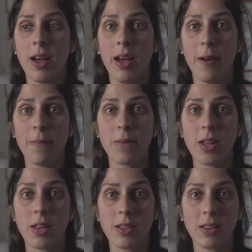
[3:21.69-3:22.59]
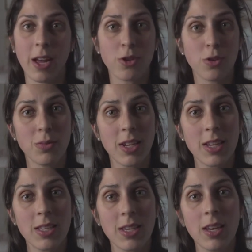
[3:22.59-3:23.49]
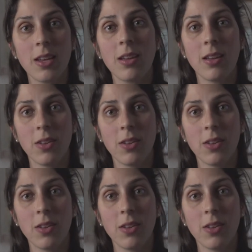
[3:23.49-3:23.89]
a classroom tasting,